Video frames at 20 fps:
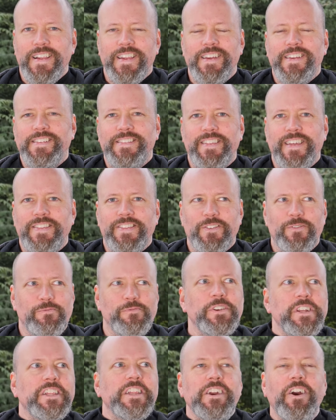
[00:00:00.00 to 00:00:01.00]
Is that they're
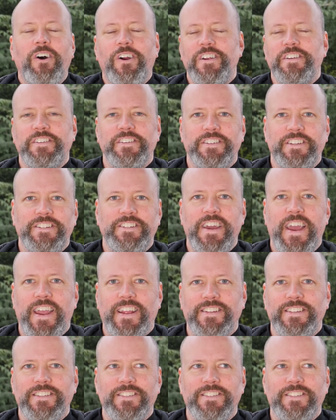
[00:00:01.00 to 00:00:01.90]
really hard to detect.